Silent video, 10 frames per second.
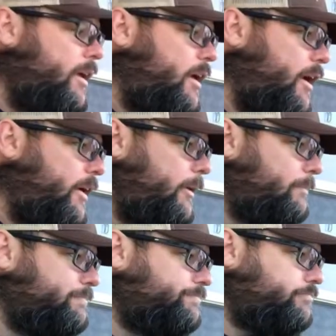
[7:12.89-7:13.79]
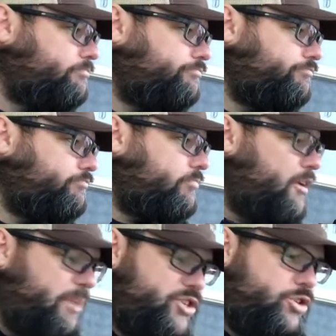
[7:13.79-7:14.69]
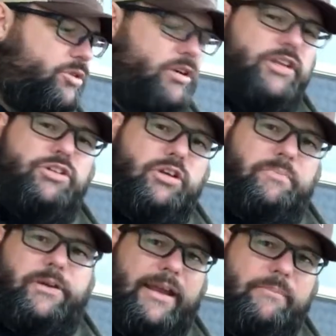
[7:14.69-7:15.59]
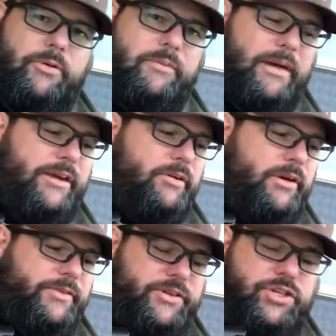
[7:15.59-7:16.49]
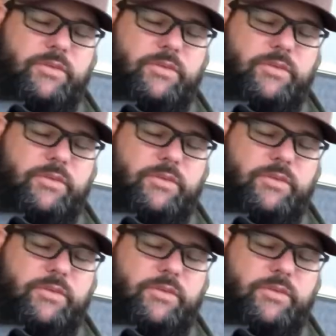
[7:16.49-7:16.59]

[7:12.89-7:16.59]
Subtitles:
But you could put an aim-point micro on this.